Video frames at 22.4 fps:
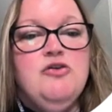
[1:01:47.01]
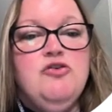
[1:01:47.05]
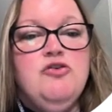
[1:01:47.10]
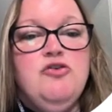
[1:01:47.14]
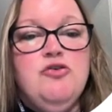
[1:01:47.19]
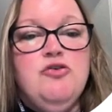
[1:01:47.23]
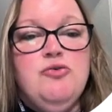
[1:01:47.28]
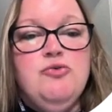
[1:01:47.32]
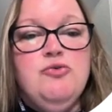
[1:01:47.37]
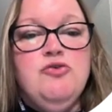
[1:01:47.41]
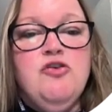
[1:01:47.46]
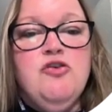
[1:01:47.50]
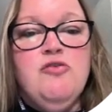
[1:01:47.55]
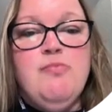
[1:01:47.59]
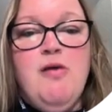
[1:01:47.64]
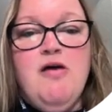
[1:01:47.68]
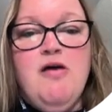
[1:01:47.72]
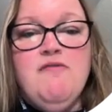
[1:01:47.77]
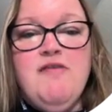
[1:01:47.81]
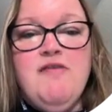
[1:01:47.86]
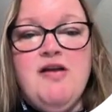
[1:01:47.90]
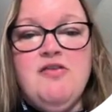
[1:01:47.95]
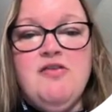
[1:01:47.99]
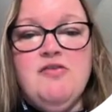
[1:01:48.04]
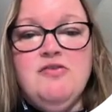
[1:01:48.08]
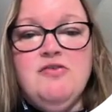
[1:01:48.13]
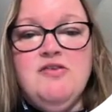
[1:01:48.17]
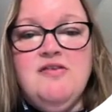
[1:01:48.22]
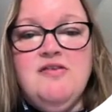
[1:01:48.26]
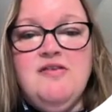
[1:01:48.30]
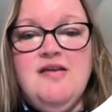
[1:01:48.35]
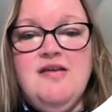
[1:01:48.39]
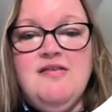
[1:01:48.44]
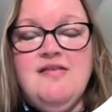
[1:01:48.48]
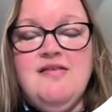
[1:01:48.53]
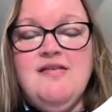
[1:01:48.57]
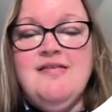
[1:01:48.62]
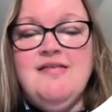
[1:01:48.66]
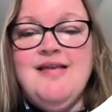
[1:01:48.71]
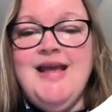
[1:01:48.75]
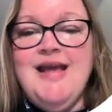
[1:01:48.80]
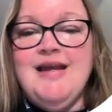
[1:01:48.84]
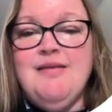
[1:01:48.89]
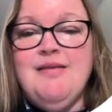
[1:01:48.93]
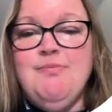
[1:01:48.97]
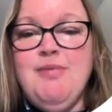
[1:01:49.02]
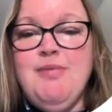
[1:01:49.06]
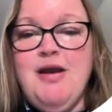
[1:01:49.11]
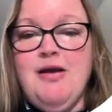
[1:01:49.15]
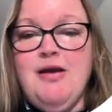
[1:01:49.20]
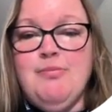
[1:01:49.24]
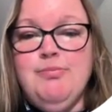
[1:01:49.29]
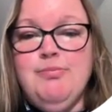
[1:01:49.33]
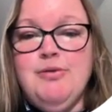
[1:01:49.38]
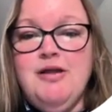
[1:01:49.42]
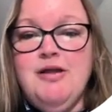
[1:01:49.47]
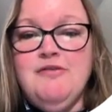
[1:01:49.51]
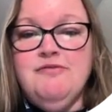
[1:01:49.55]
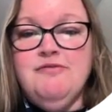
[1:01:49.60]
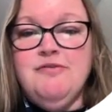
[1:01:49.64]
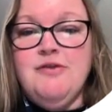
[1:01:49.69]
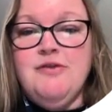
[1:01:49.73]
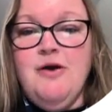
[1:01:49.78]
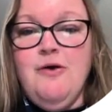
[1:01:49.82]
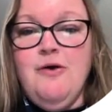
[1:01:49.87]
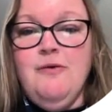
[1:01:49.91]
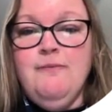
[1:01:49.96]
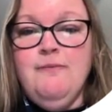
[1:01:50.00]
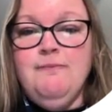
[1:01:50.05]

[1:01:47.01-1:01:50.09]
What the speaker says: due to small vessel diseases and impaired blood flow.